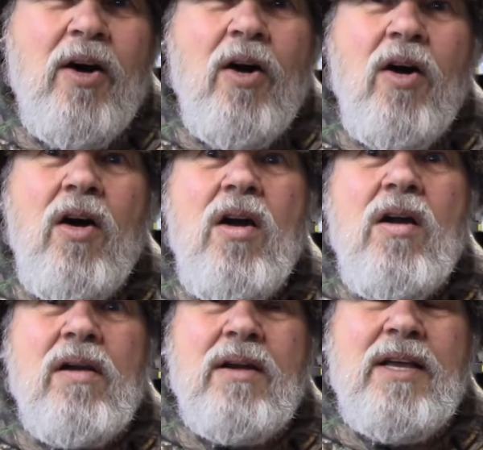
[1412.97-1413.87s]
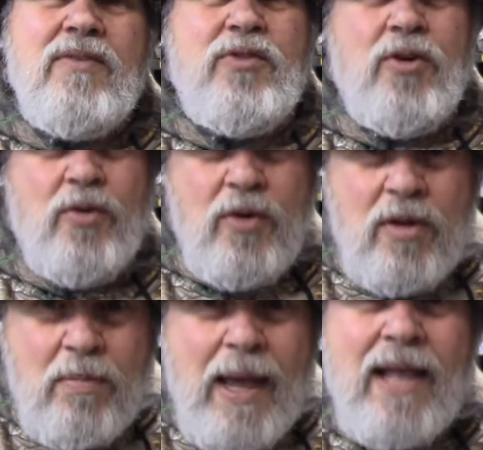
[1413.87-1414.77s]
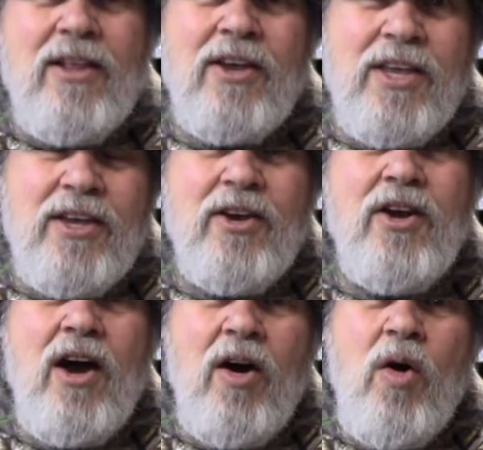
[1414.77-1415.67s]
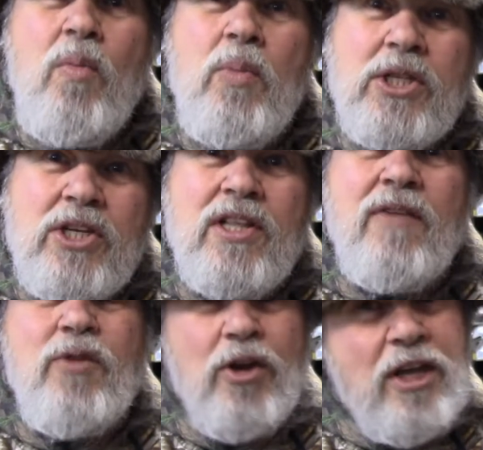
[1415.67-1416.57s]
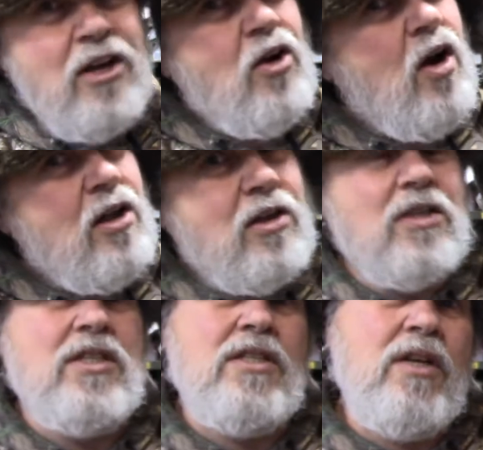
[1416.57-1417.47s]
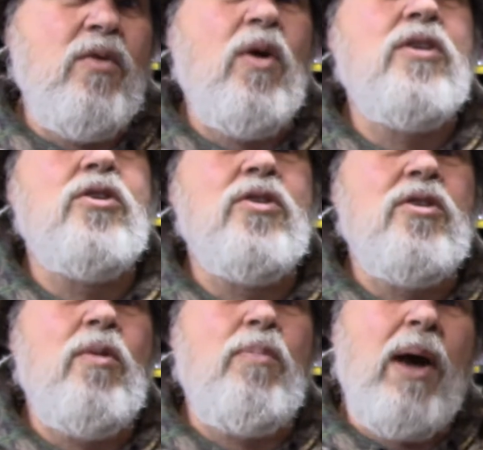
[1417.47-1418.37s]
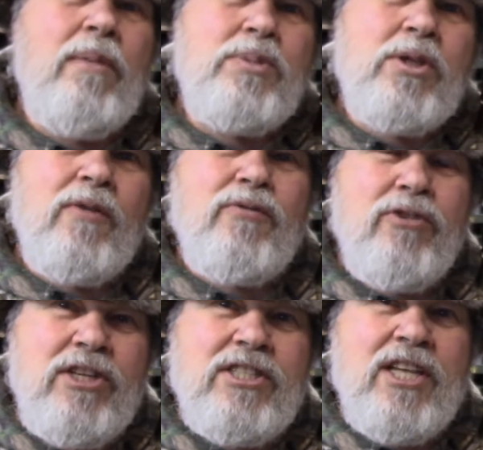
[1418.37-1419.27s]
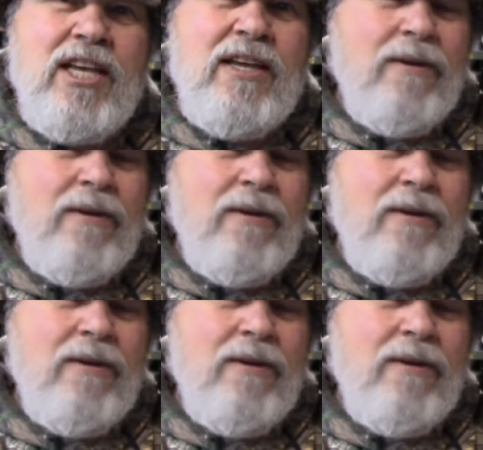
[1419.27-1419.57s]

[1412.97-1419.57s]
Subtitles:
Or if you're real bad lucky, you're not home, but you left your heater on because you didn't want your little pipes to freeze, eh?